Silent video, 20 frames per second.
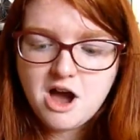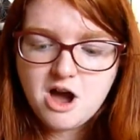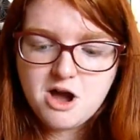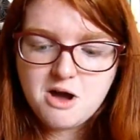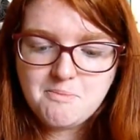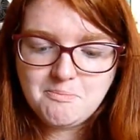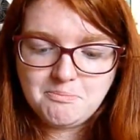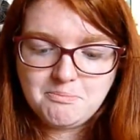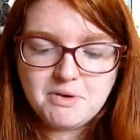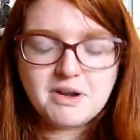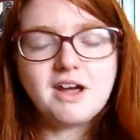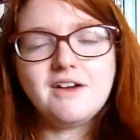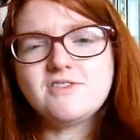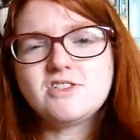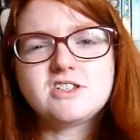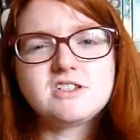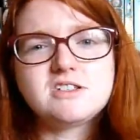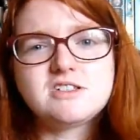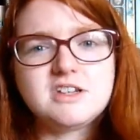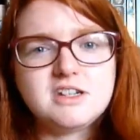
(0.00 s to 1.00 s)
But I've
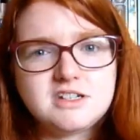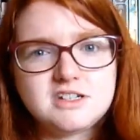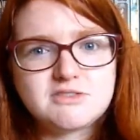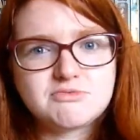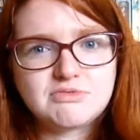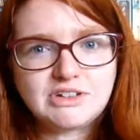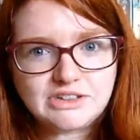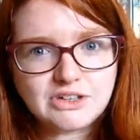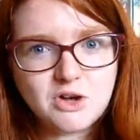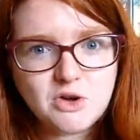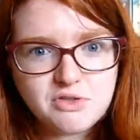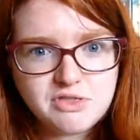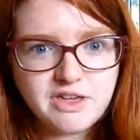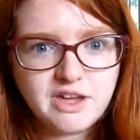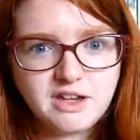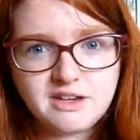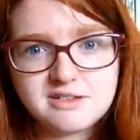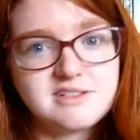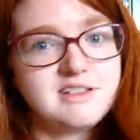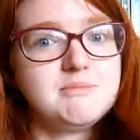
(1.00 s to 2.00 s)
just decided to read the whole
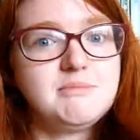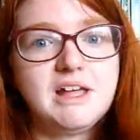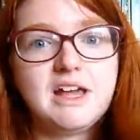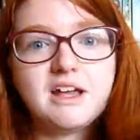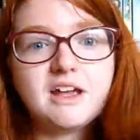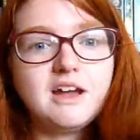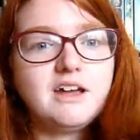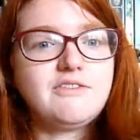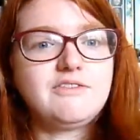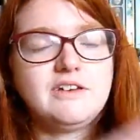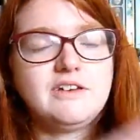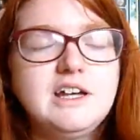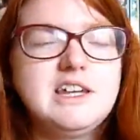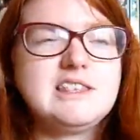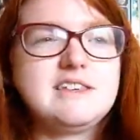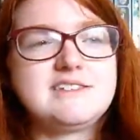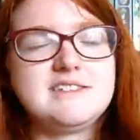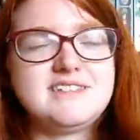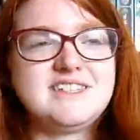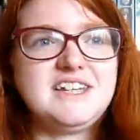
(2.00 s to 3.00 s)
thing because I'm like, I like
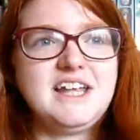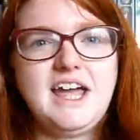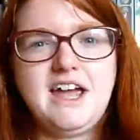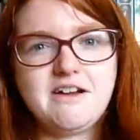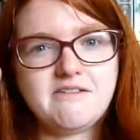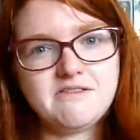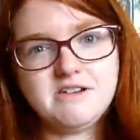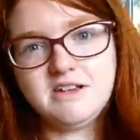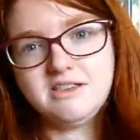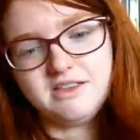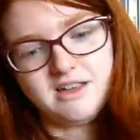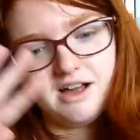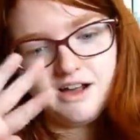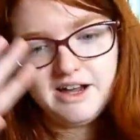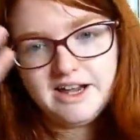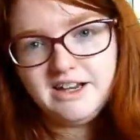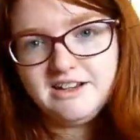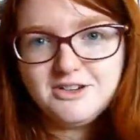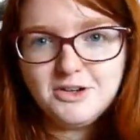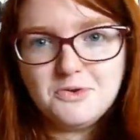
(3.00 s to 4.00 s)
this is an area that
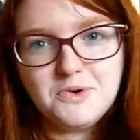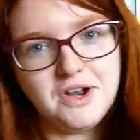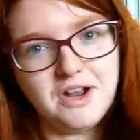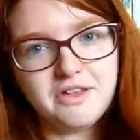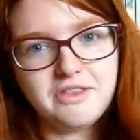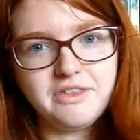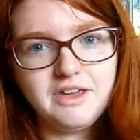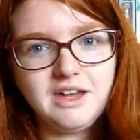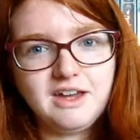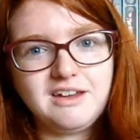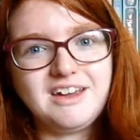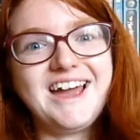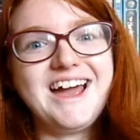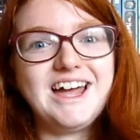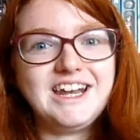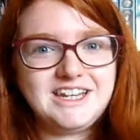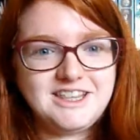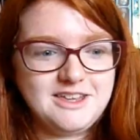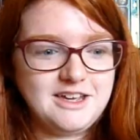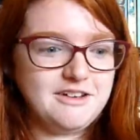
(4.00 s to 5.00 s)
I know nothing
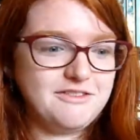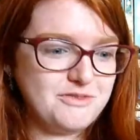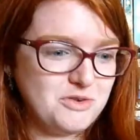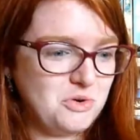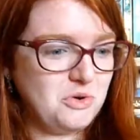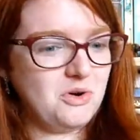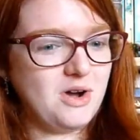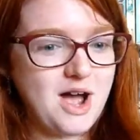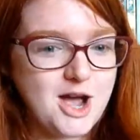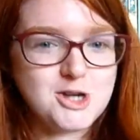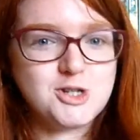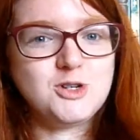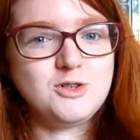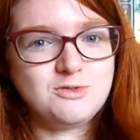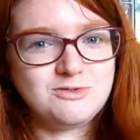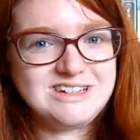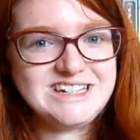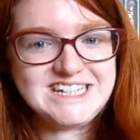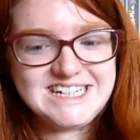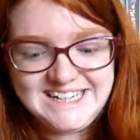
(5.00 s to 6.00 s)
and therefore I
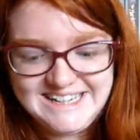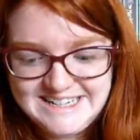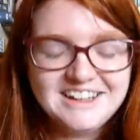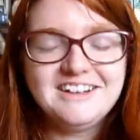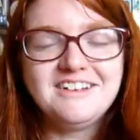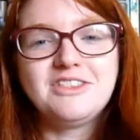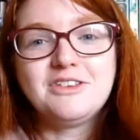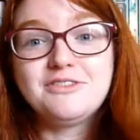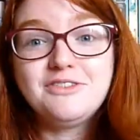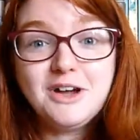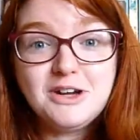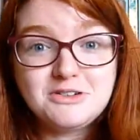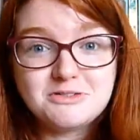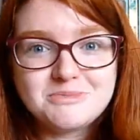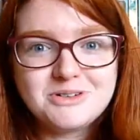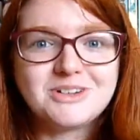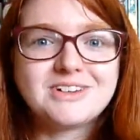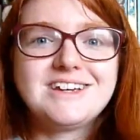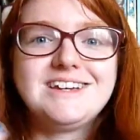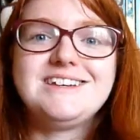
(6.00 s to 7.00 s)
should read it. The final
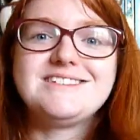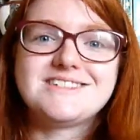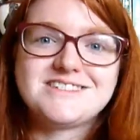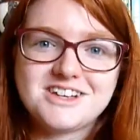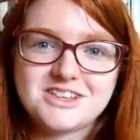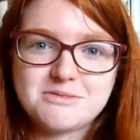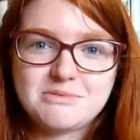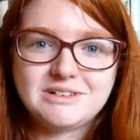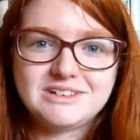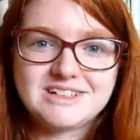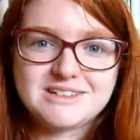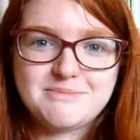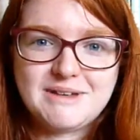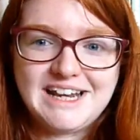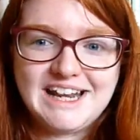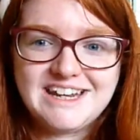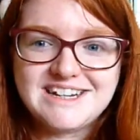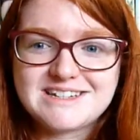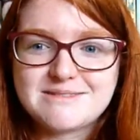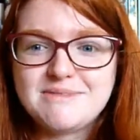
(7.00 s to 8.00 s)
book is another book that's
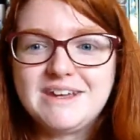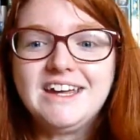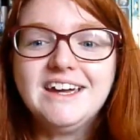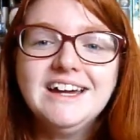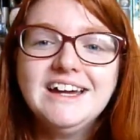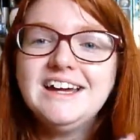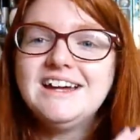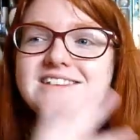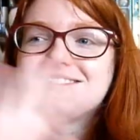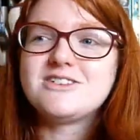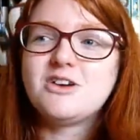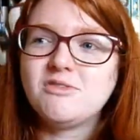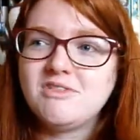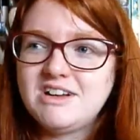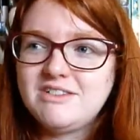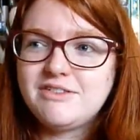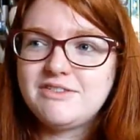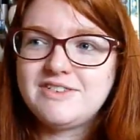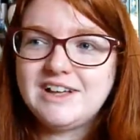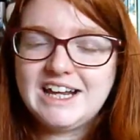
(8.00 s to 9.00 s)
been lent to me. It's not
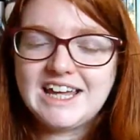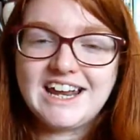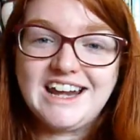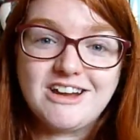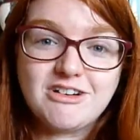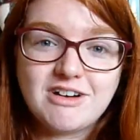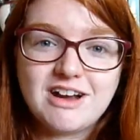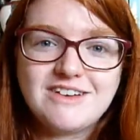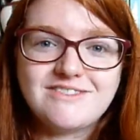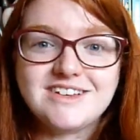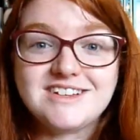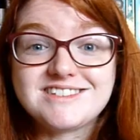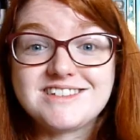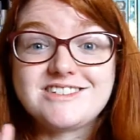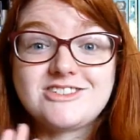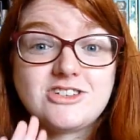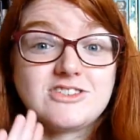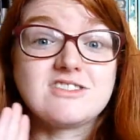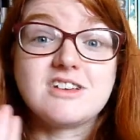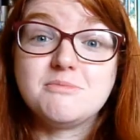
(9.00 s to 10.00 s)
really fulfilling any cravings,
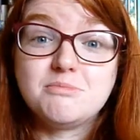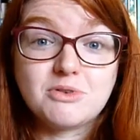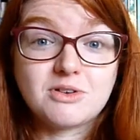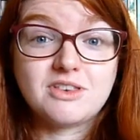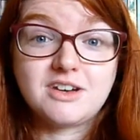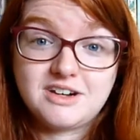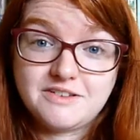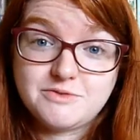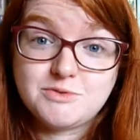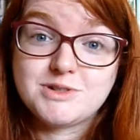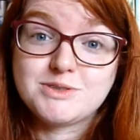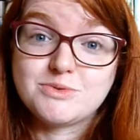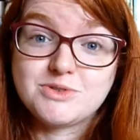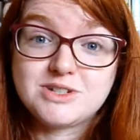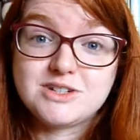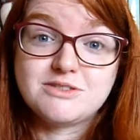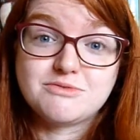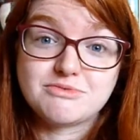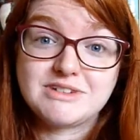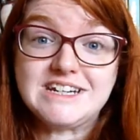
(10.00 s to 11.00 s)
it's just a book that I've always
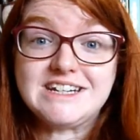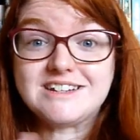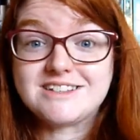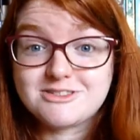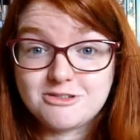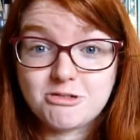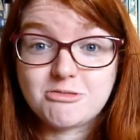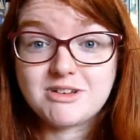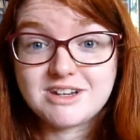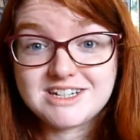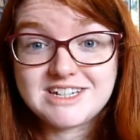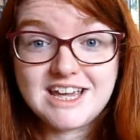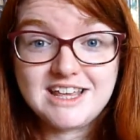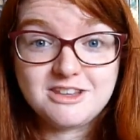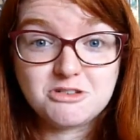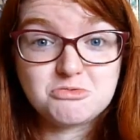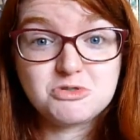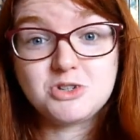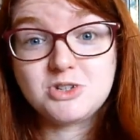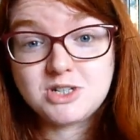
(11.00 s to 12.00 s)
wanted to read, so I'm going to
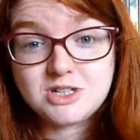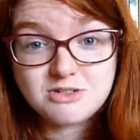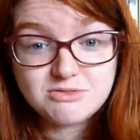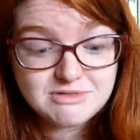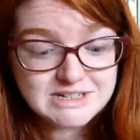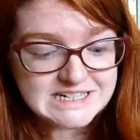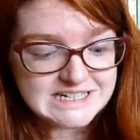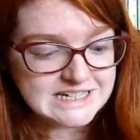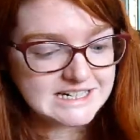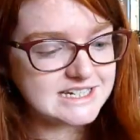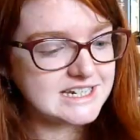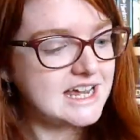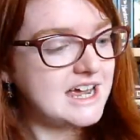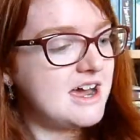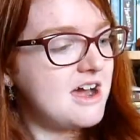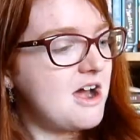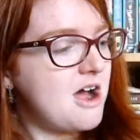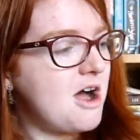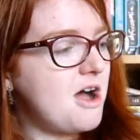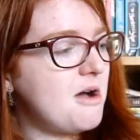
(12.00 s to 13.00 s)
take the opportunity to read it.
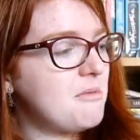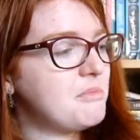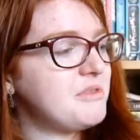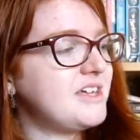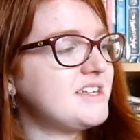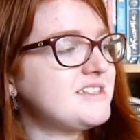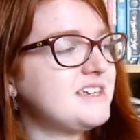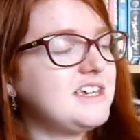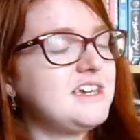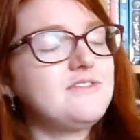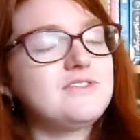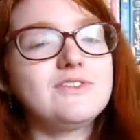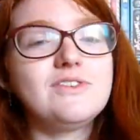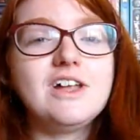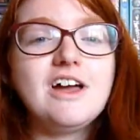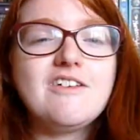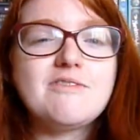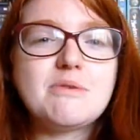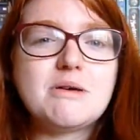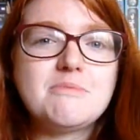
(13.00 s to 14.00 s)
But that's A Gift of
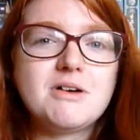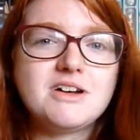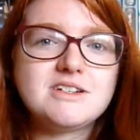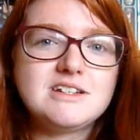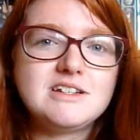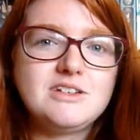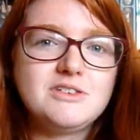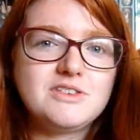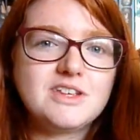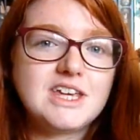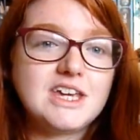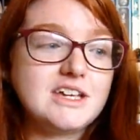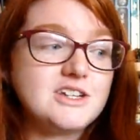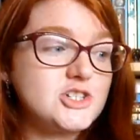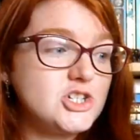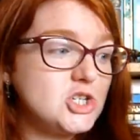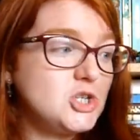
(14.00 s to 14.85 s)
Love by Martin Luther King